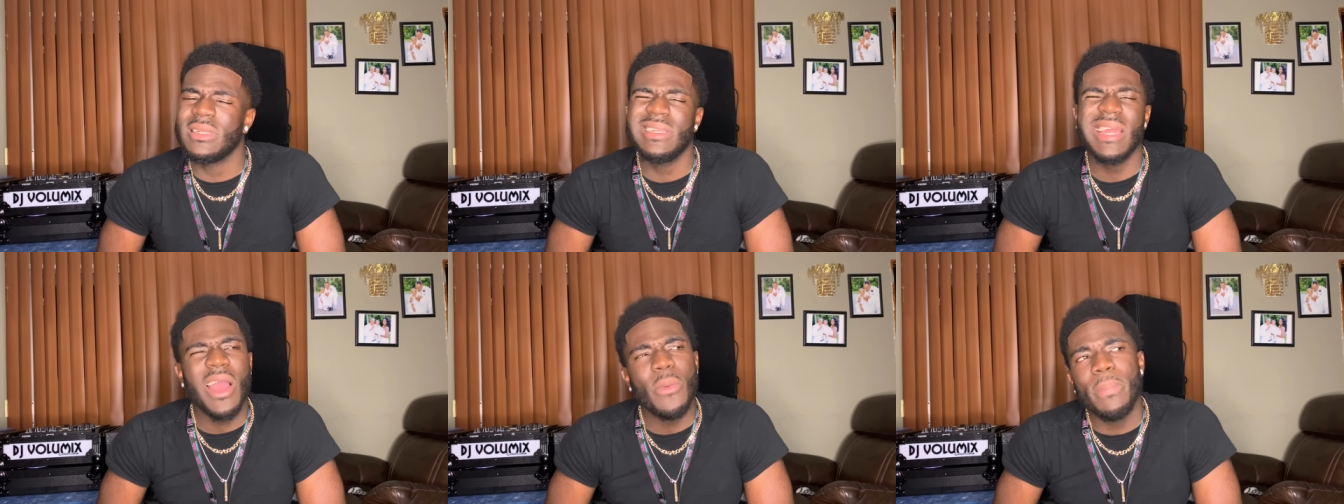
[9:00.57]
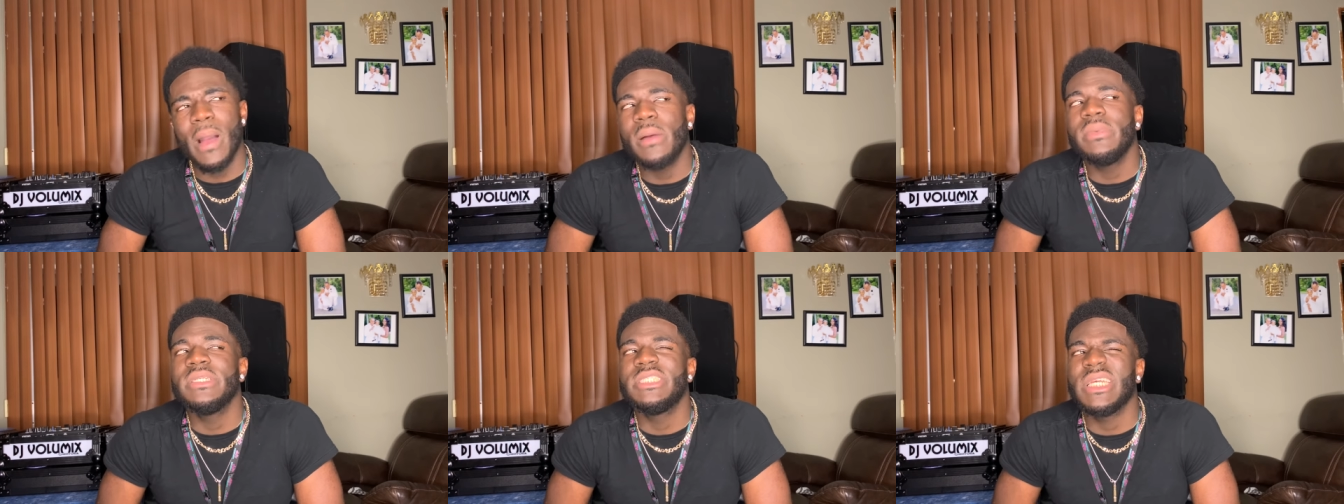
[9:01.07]
that'll
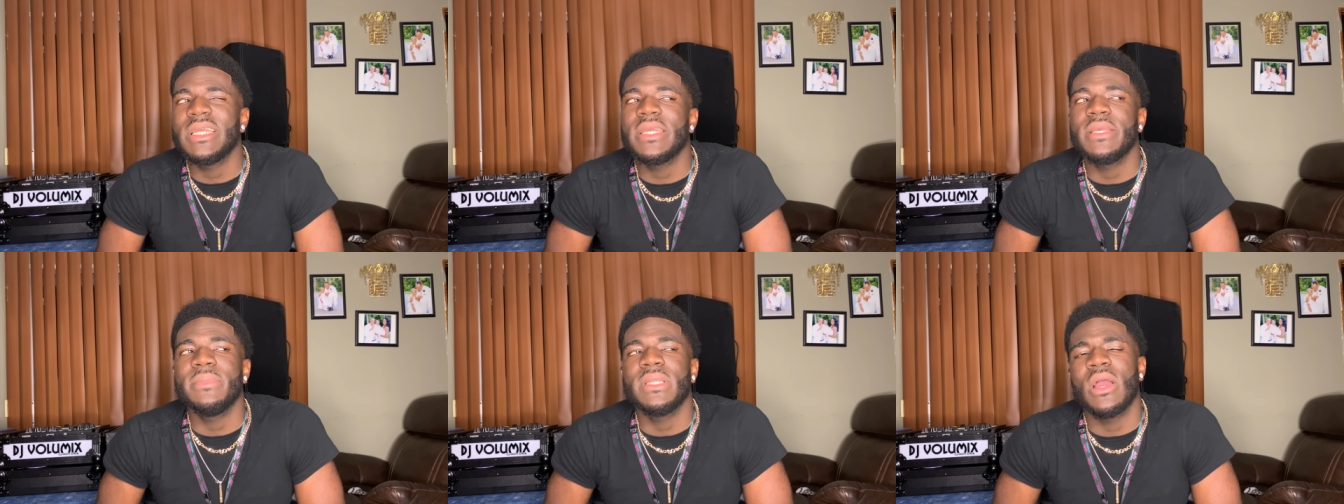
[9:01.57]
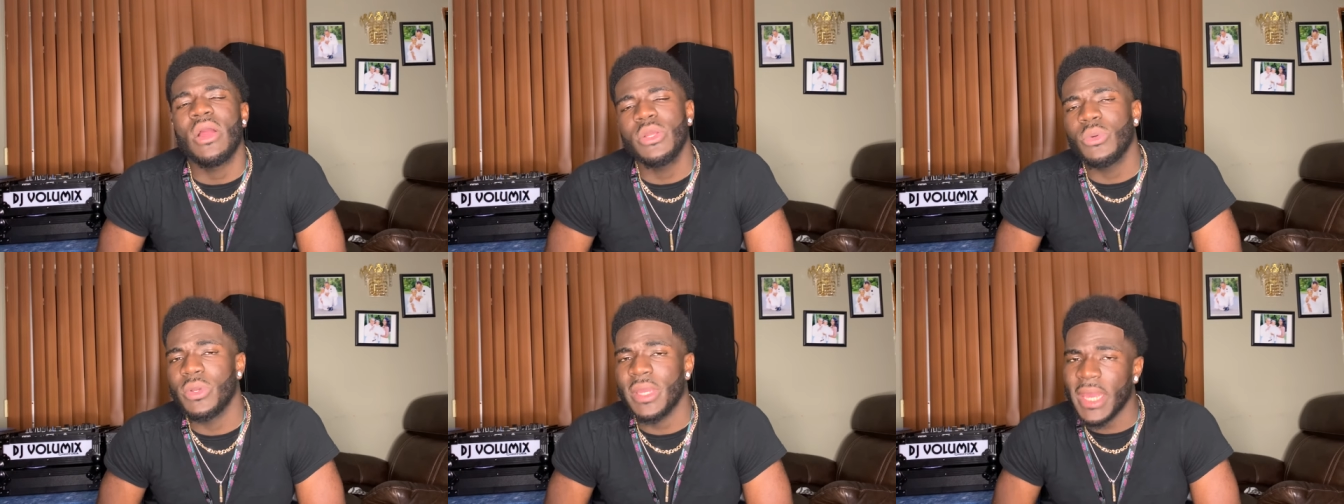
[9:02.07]
probably check in and be like, are
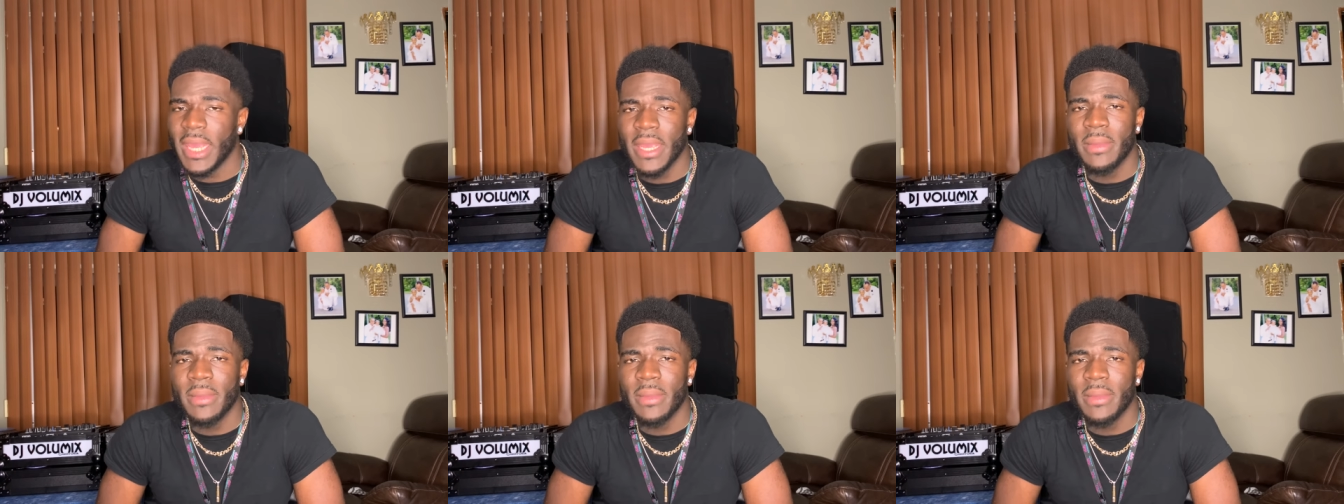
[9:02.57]
you okay?